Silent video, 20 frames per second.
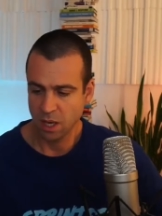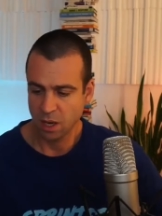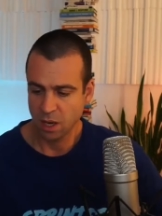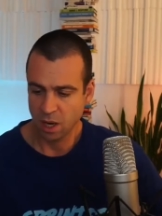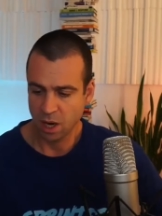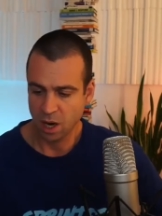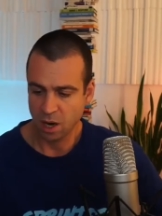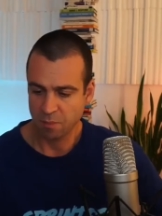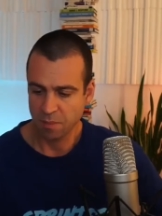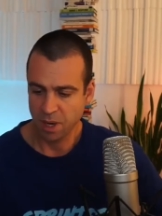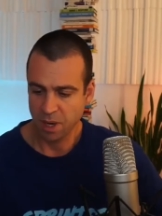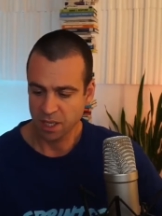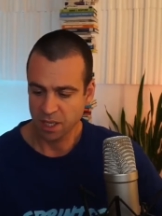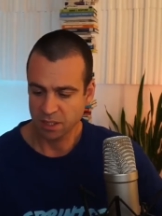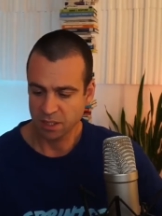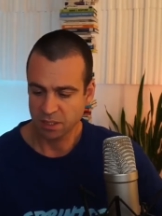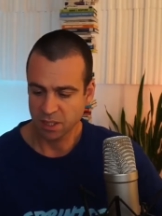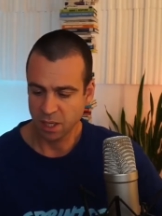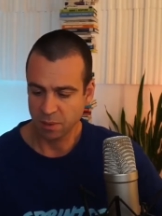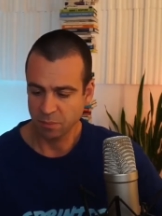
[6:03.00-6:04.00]
are my
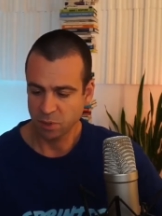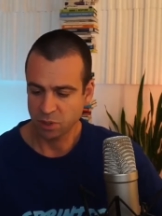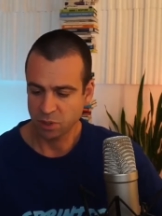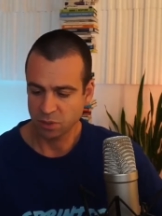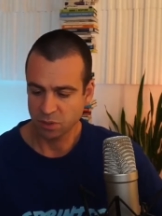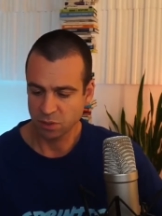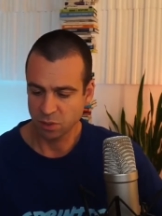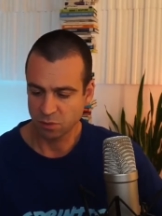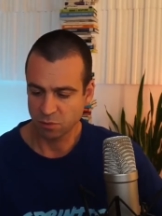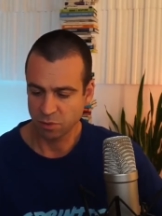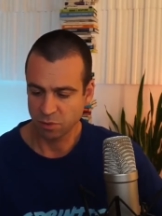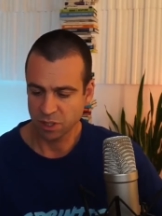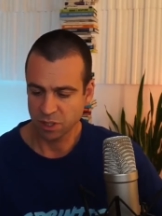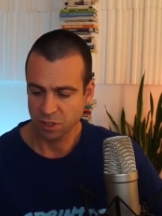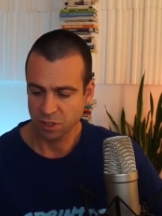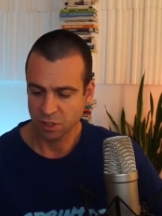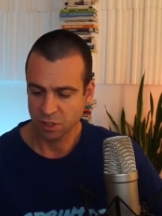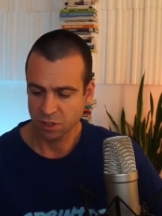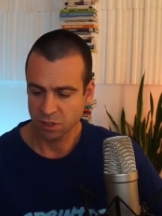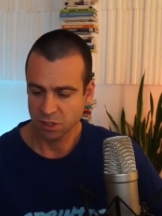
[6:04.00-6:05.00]
assumptions on
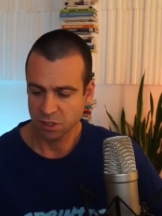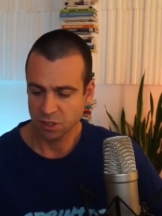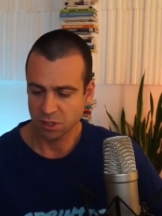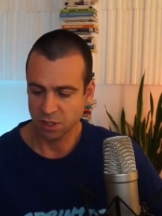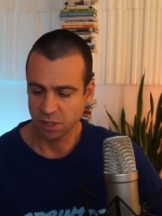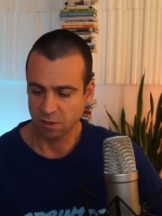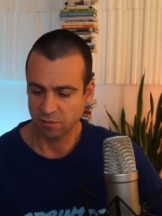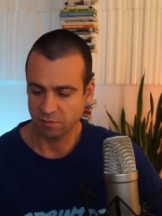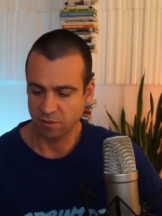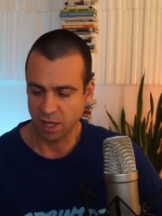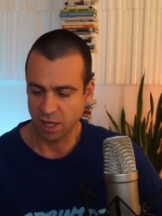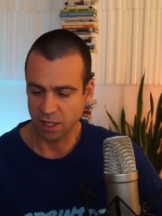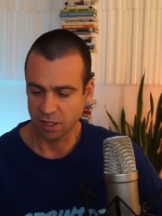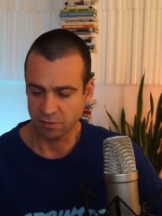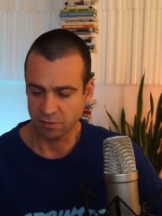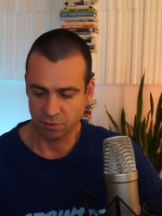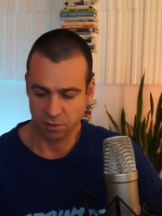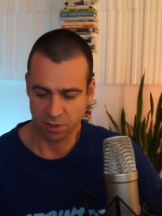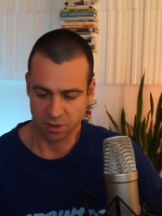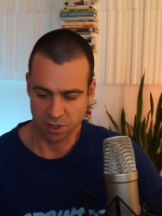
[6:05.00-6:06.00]
risk still
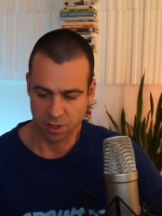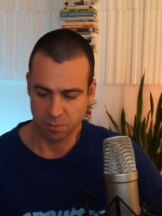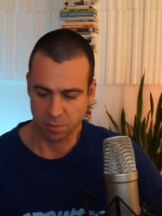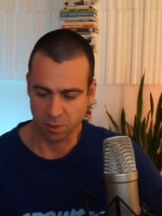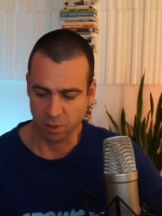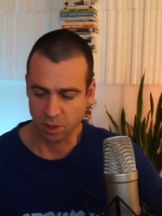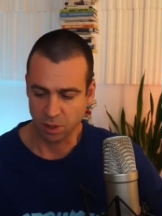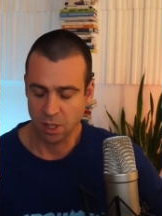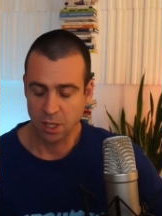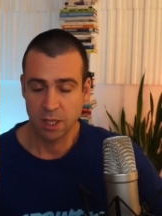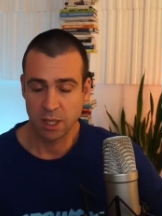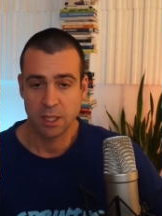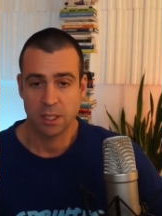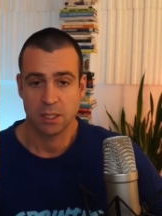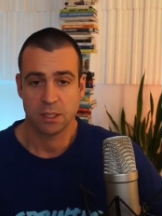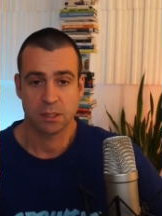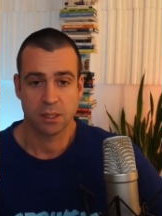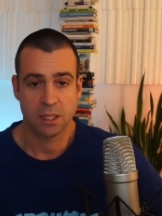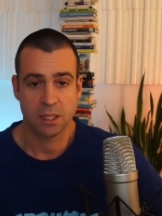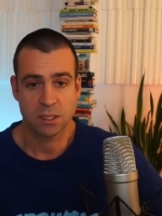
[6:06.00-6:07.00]
valid? For example,
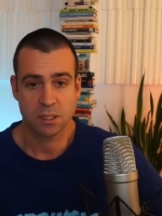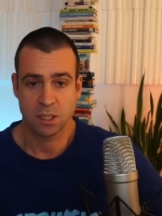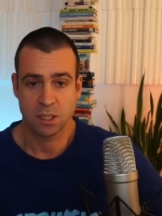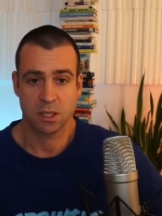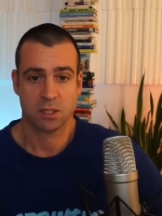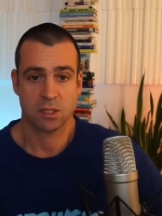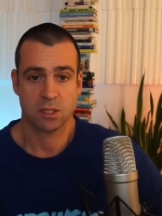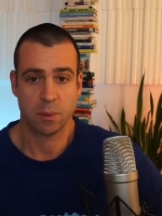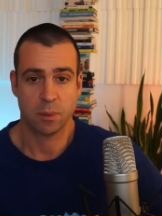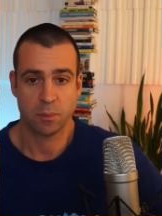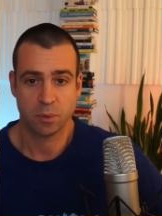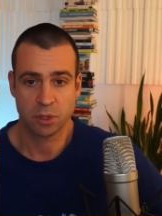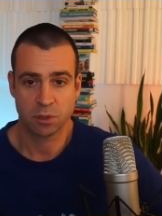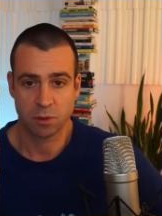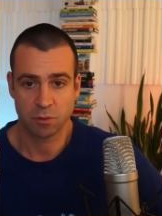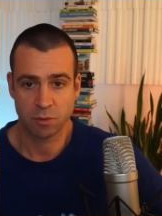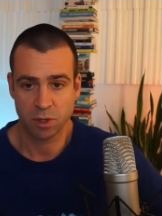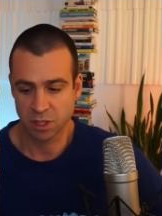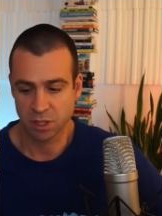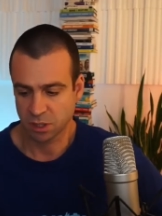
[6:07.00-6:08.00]
this is an
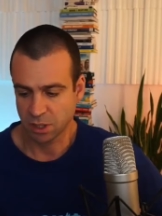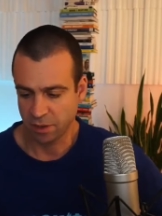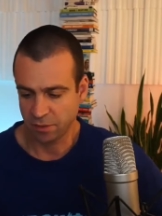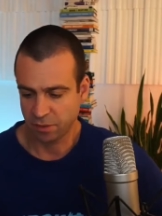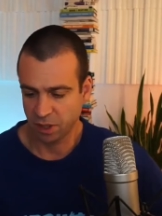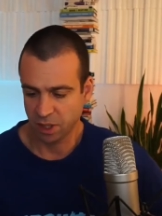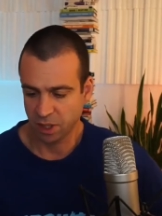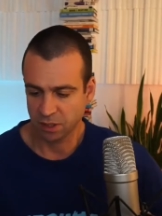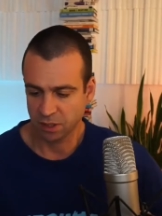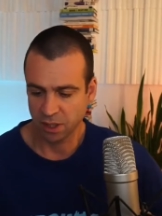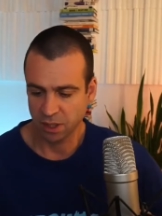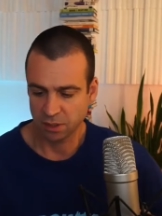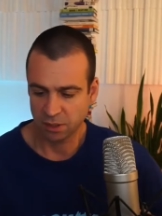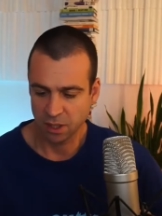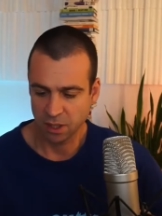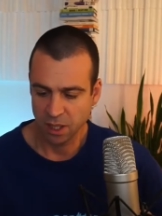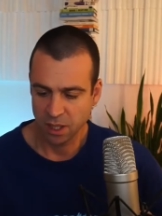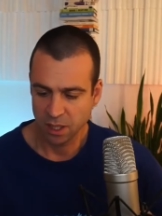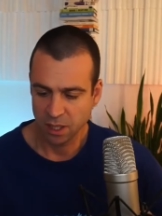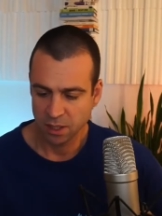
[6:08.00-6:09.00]
assumption risk. I think that
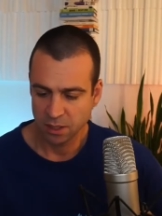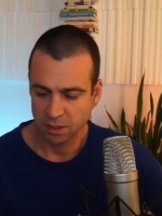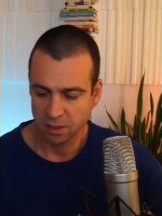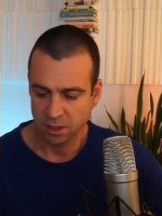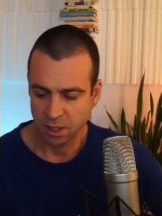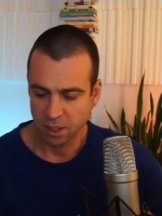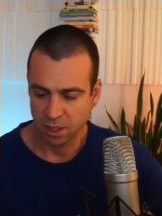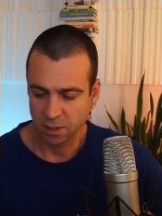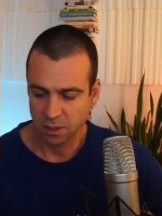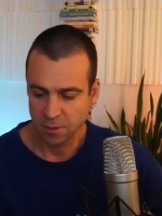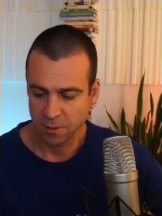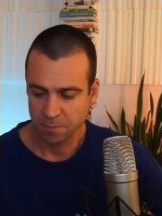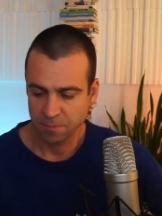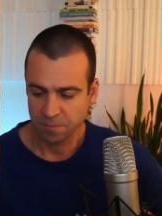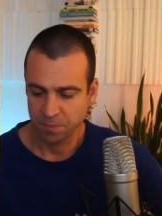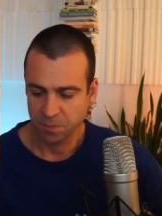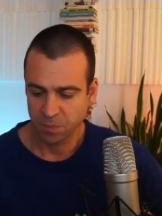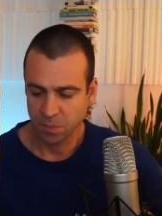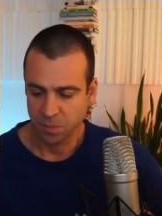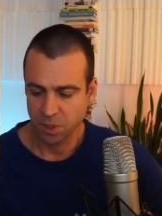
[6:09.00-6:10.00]
the
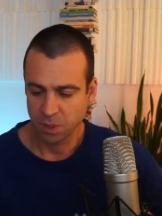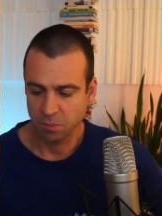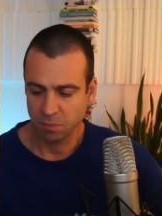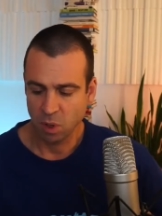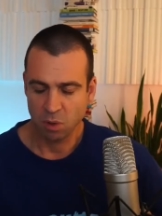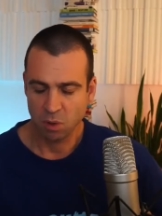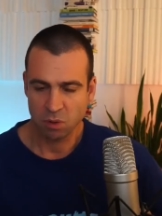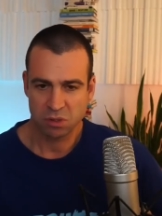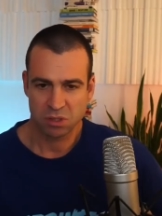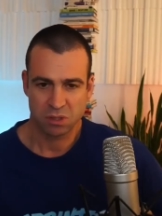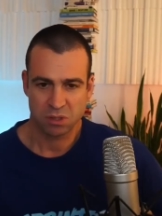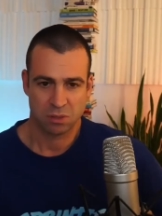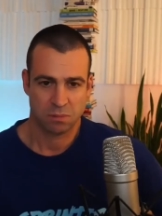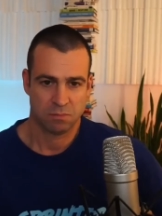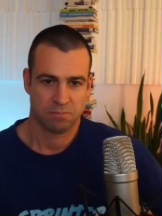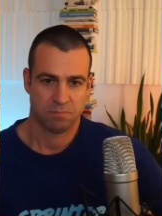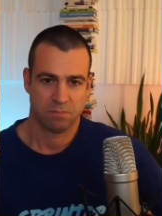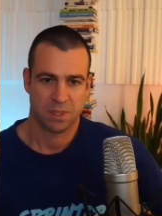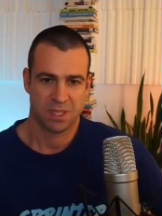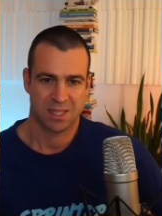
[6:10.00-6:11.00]
the most
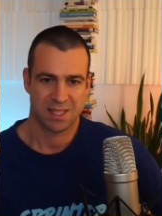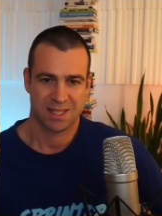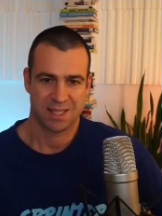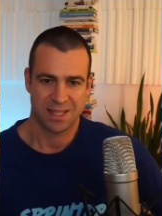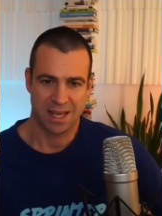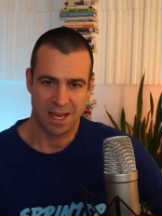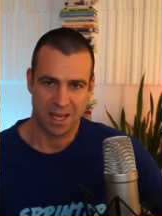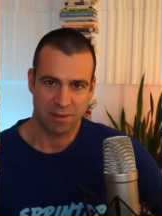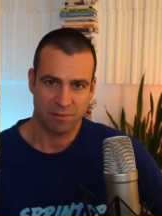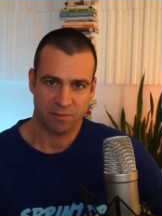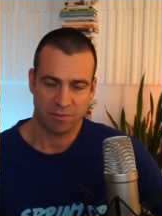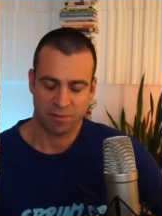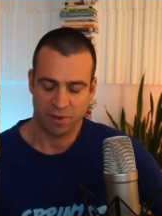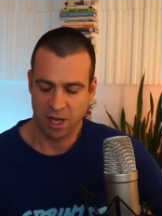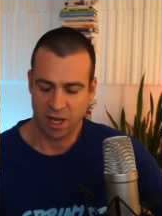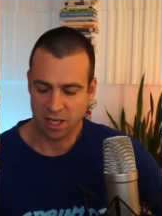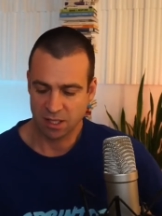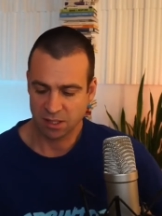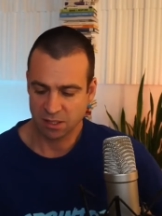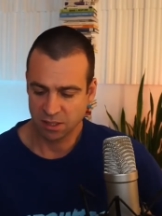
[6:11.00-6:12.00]
safe
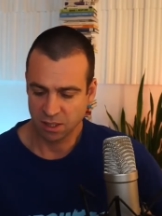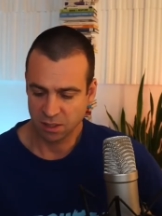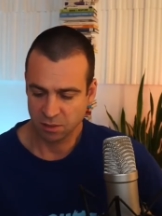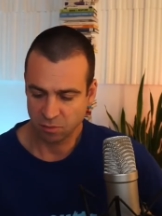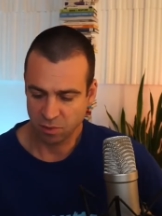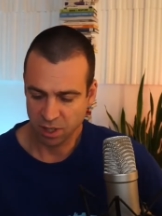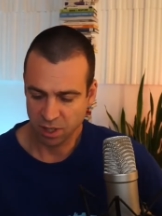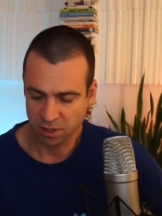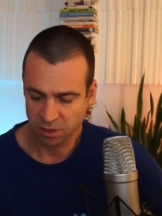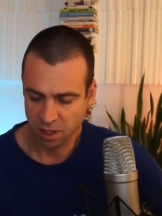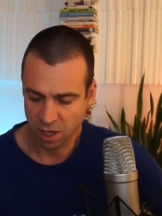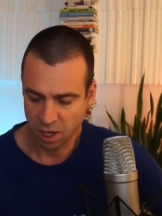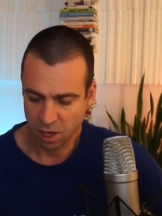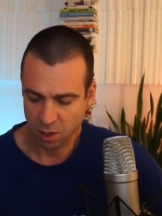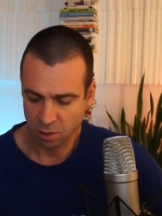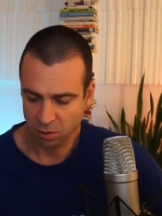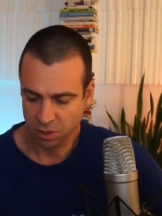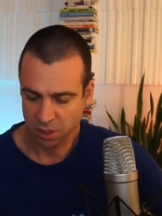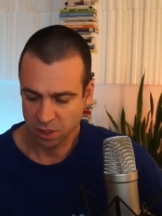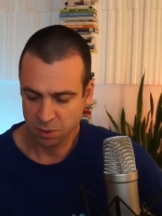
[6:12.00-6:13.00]
asset right
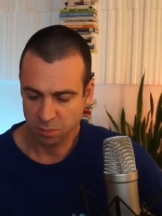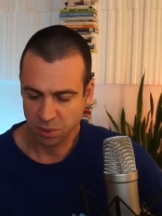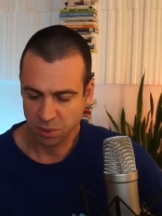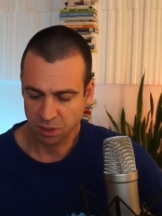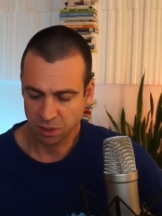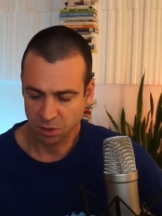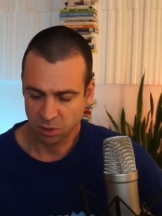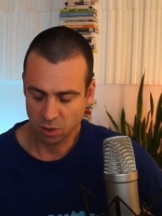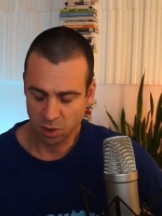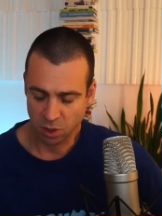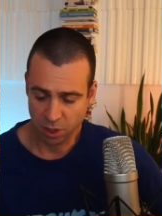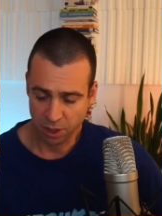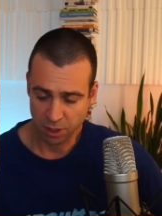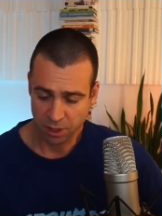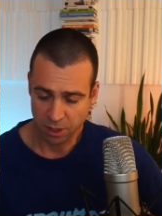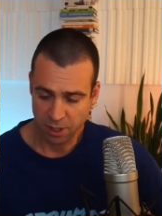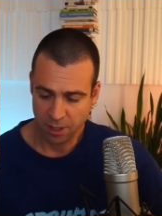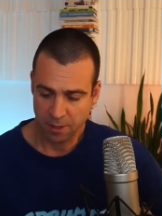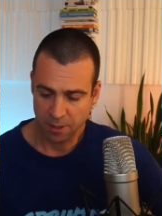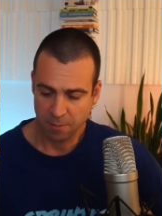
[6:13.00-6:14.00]
now is
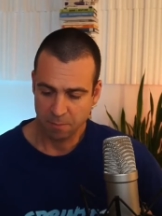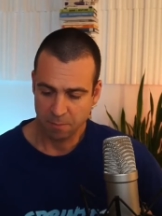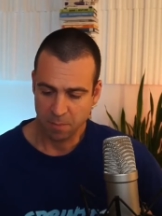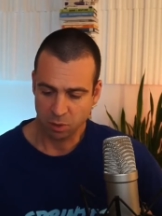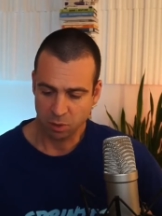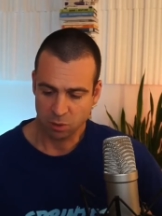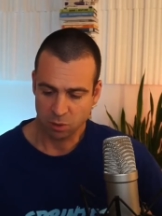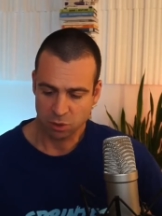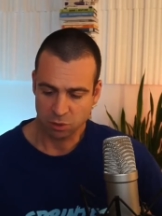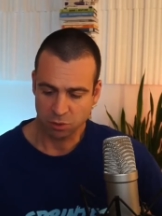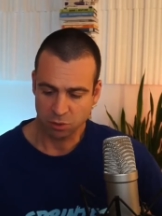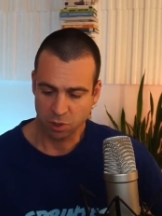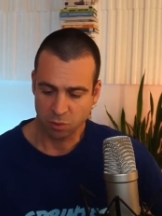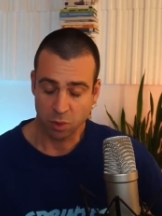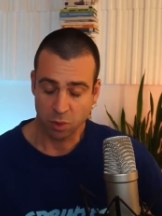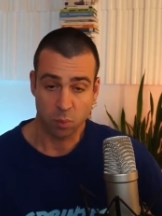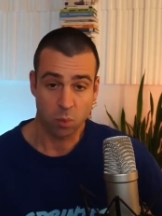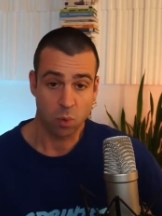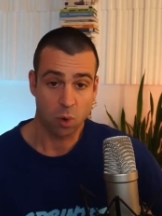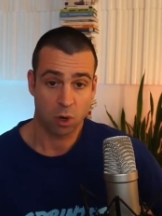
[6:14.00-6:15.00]
Bitcoin, but also the
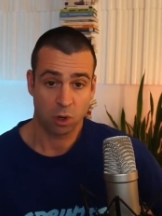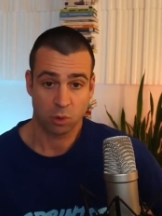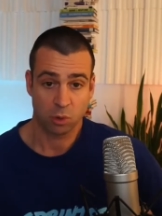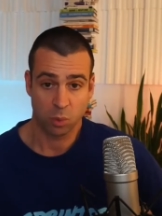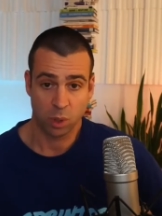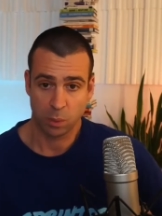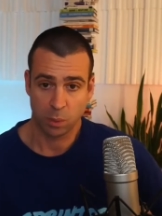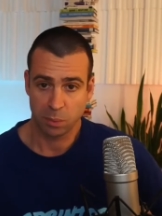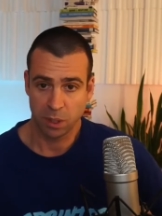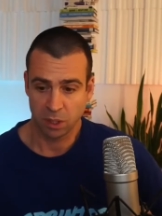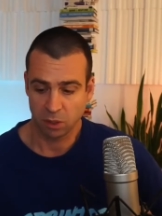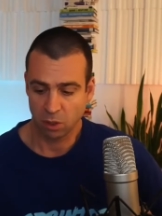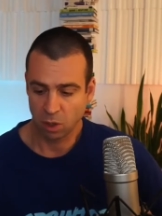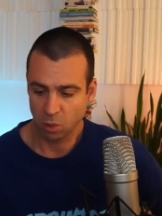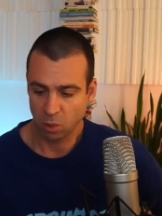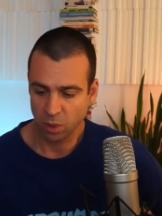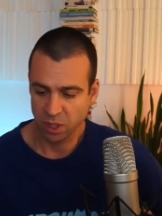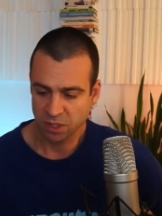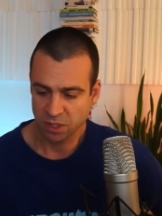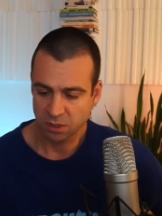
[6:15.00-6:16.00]
reward will be
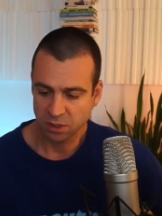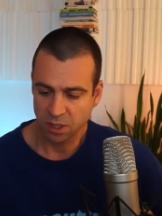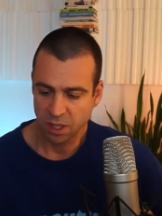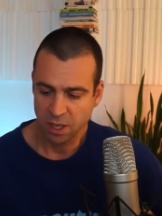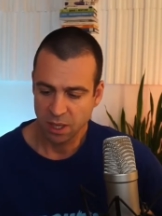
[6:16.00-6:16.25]
lowest.